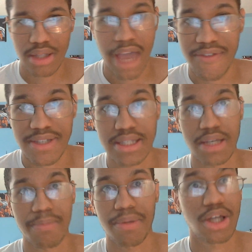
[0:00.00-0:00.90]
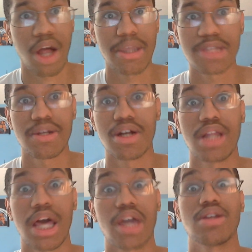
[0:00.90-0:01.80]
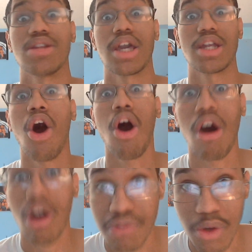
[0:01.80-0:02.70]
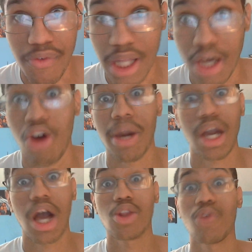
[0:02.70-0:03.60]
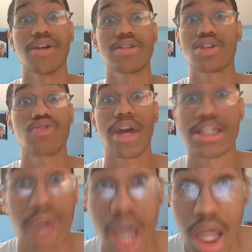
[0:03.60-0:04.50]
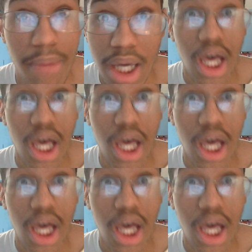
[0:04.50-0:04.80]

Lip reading: ever since then, Bartholomew's been like in awe of Luffy, like, oh my god, Luffy is the greatest man, oh my